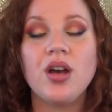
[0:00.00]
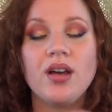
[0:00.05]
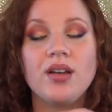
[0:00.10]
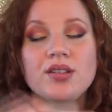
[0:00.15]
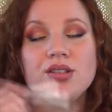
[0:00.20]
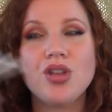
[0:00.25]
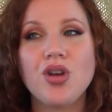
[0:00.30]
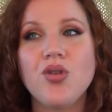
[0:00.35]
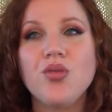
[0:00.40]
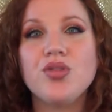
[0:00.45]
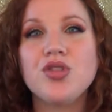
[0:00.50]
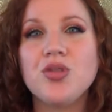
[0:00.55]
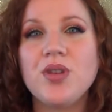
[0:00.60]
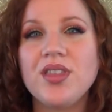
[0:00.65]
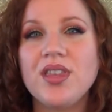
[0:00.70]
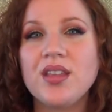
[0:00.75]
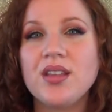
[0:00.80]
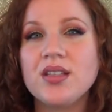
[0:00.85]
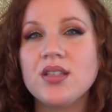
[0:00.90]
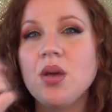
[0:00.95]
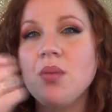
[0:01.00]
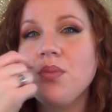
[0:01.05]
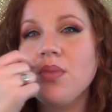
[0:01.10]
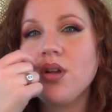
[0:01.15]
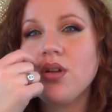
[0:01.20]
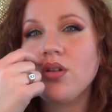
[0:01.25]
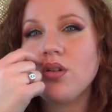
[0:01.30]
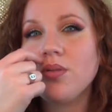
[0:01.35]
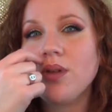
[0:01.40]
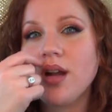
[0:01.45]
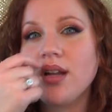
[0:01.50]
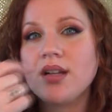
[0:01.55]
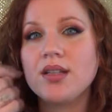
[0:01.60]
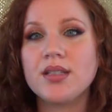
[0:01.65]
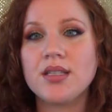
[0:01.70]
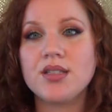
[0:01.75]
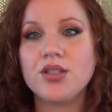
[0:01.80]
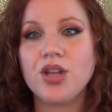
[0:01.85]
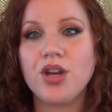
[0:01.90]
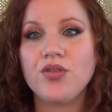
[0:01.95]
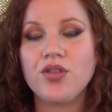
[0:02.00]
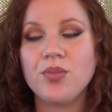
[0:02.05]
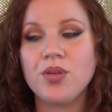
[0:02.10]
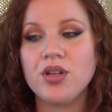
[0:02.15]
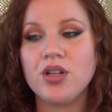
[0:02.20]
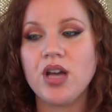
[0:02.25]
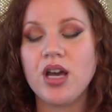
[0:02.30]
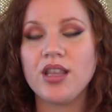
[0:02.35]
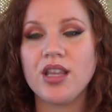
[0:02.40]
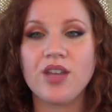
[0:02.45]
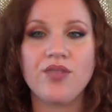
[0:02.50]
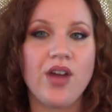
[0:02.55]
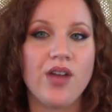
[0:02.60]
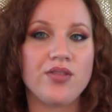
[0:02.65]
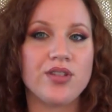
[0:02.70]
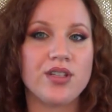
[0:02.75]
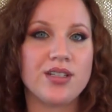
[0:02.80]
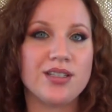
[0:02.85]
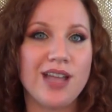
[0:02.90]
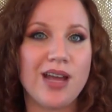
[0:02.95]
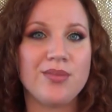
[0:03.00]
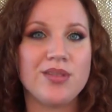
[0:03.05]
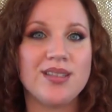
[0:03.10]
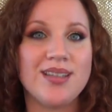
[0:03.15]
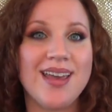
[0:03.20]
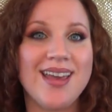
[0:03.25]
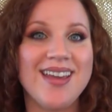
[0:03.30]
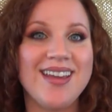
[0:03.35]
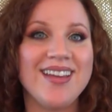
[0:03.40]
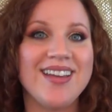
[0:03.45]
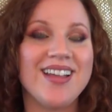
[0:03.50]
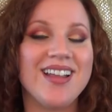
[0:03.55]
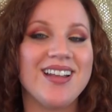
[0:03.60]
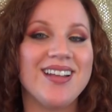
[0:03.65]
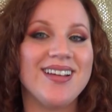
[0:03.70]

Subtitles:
So do I think that's a miracle product because I still have to put it on like 5 or 6 times a day?